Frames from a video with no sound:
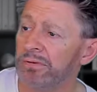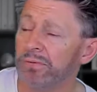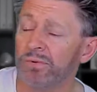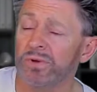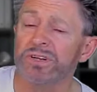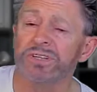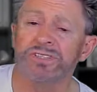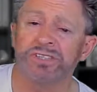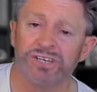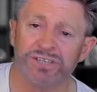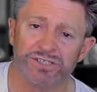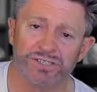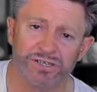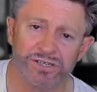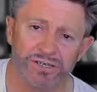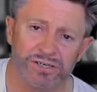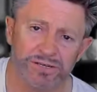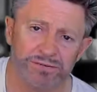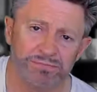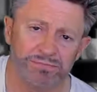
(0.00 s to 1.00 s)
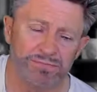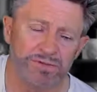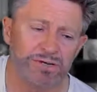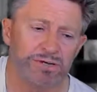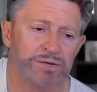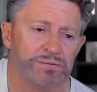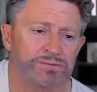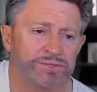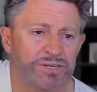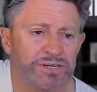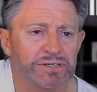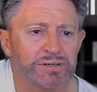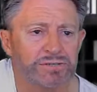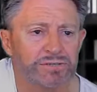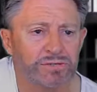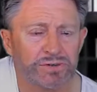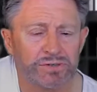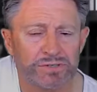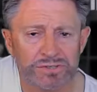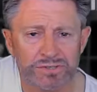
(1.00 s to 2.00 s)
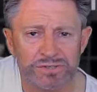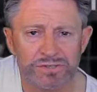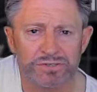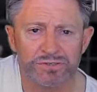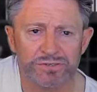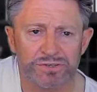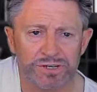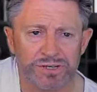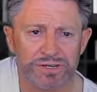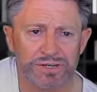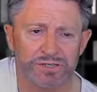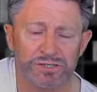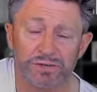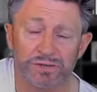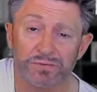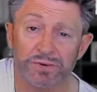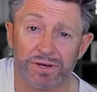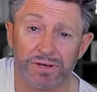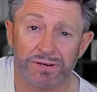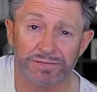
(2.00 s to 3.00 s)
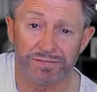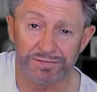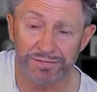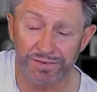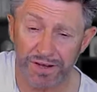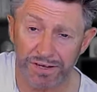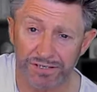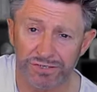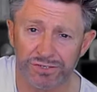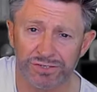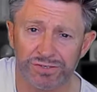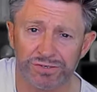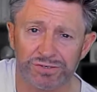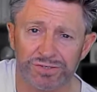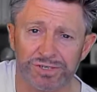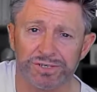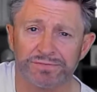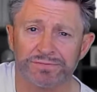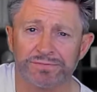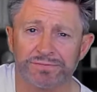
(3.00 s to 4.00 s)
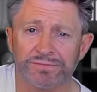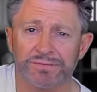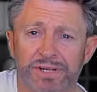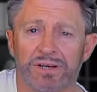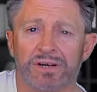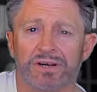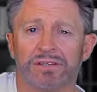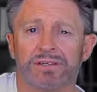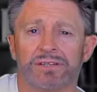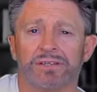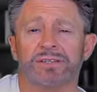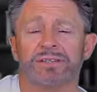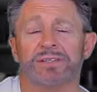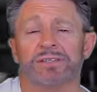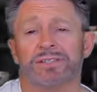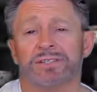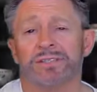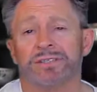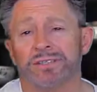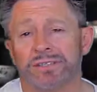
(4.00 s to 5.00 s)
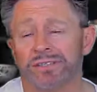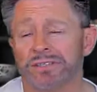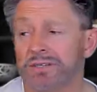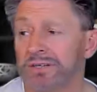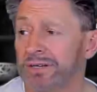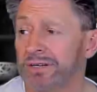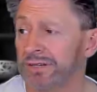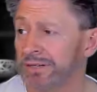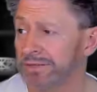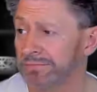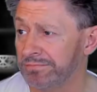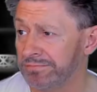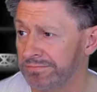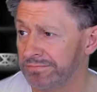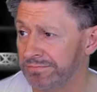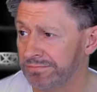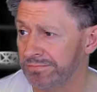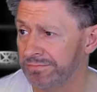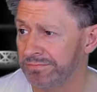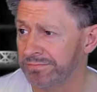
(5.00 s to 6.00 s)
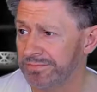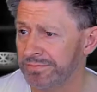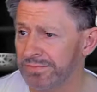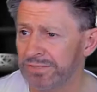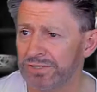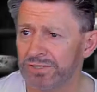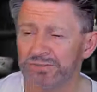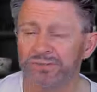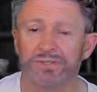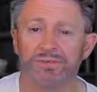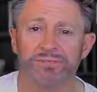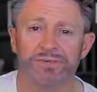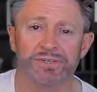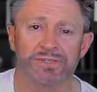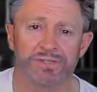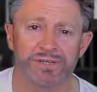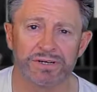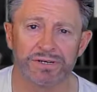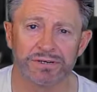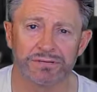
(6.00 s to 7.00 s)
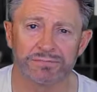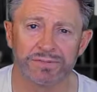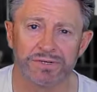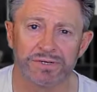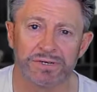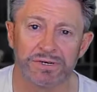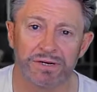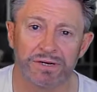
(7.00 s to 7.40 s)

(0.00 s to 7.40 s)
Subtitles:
Well, essentially, my objective was to try and get some kind of fine-tuning on this streaming setup.